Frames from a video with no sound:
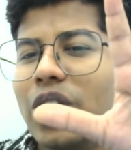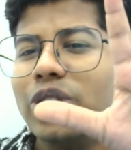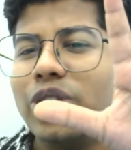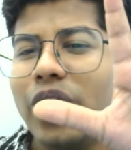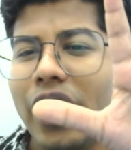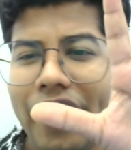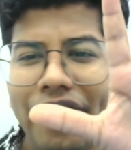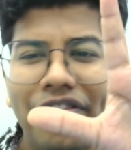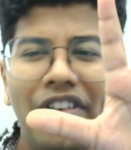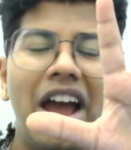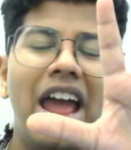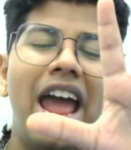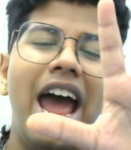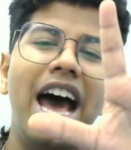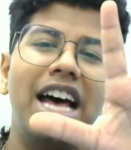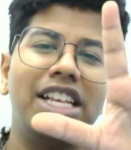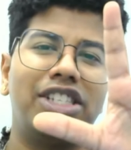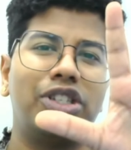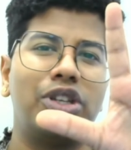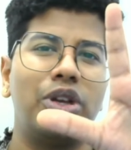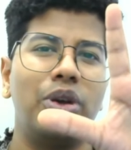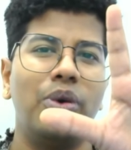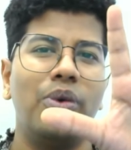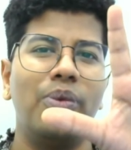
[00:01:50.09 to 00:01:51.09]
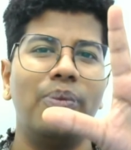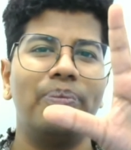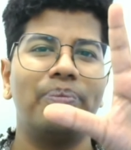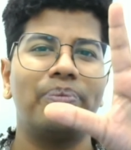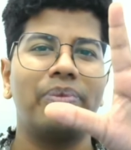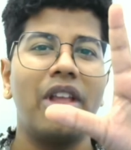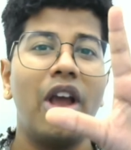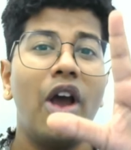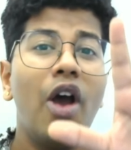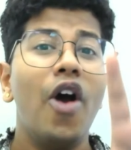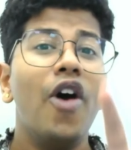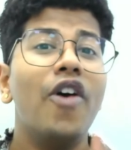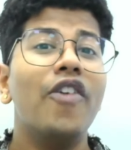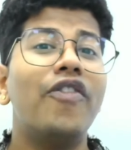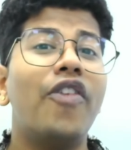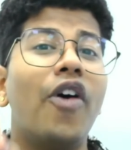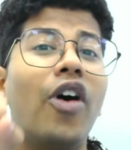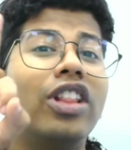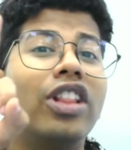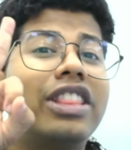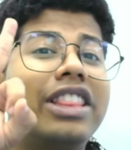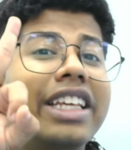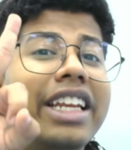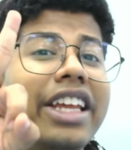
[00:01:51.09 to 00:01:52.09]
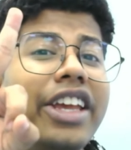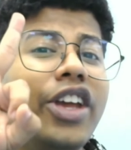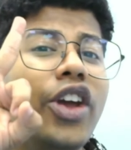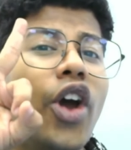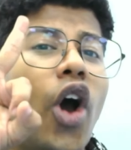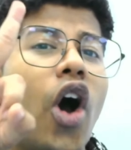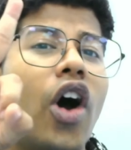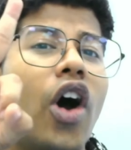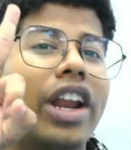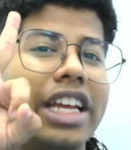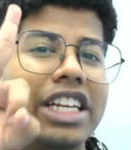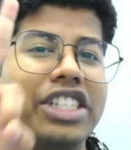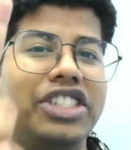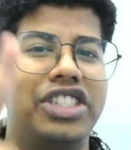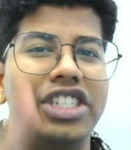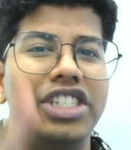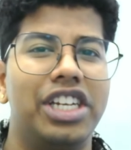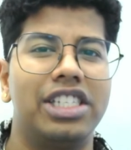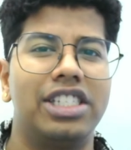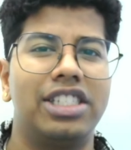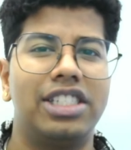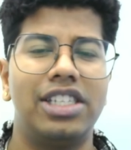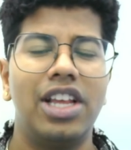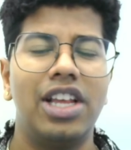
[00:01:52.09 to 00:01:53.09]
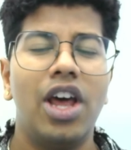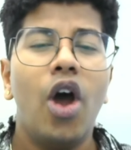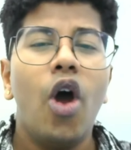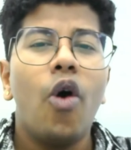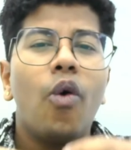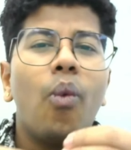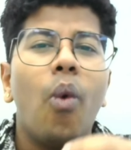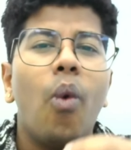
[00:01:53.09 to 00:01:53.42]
So if I ask you, for 3 oranges,